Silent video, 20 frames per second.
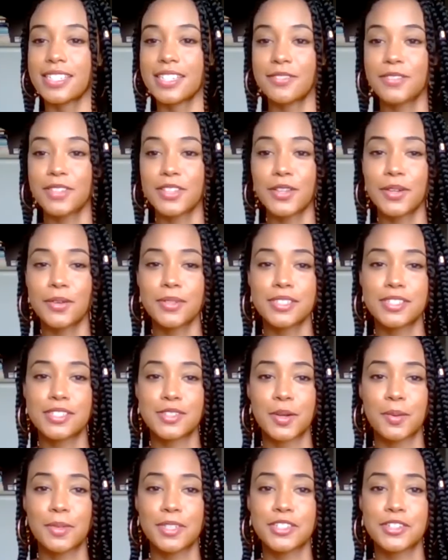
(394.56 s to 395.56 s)
even though it's
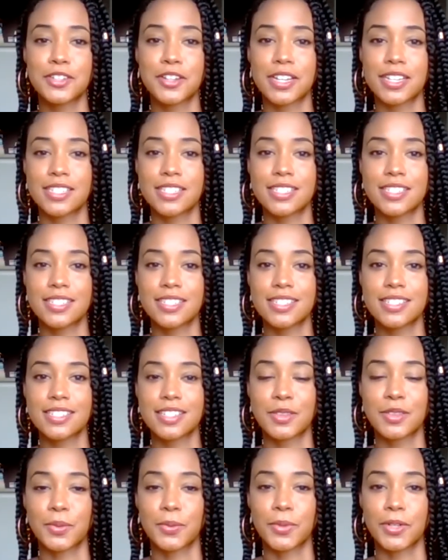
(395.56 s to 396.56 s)
so much craziness
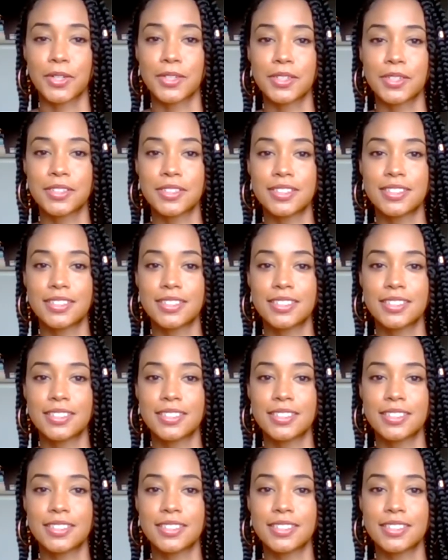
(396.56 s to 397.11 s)
in the world,